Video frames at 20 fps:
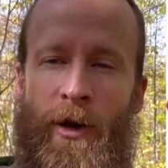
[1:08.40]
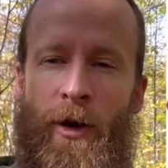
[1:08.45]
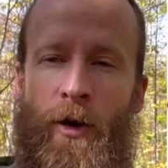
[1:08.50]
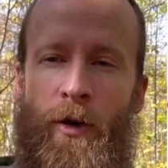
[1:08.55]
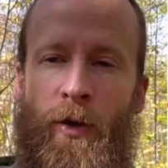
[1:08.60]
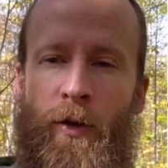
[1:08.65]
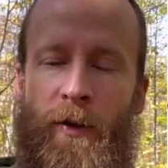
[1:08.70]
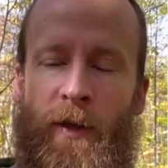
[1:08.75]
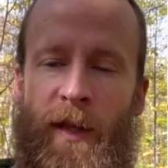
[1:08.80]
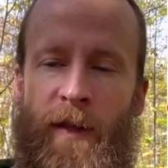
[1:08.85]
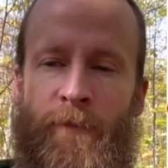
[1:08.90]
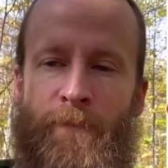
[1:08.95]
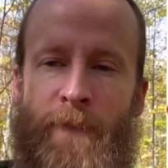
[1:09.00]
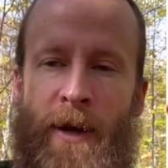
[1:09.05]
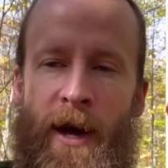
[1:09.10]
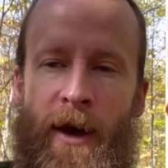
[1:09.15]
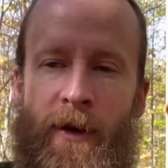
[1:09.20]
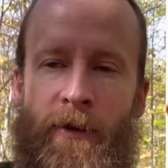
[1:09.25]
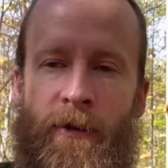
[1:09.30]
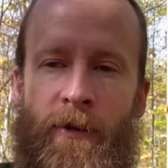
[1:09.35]
Oak Leaf
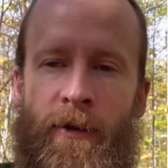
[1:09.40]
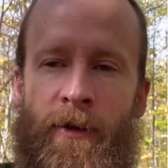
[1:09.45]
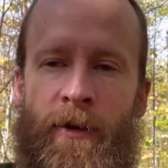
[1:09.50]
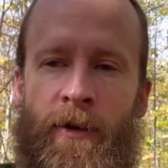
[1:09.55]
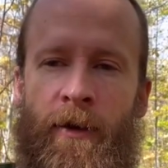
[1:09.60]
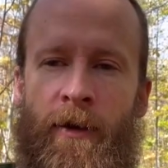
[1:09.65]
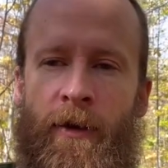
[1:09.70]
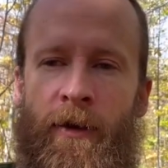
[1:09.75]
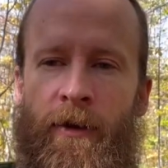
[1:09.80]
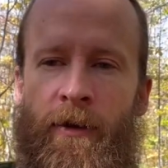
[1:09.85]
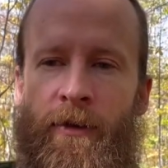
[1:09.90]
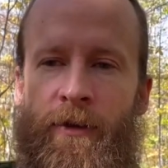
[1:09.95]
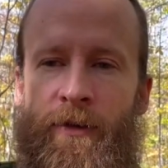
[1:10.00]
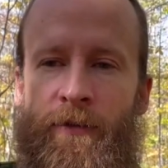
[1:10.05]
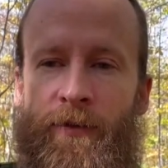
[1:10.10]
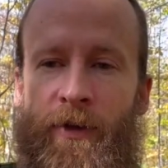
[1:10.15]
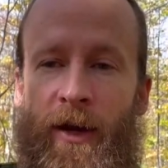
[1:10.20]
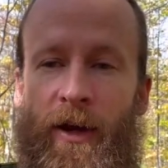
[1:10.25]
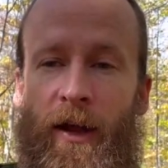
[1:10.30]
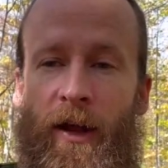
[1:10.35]
pattern. You've got a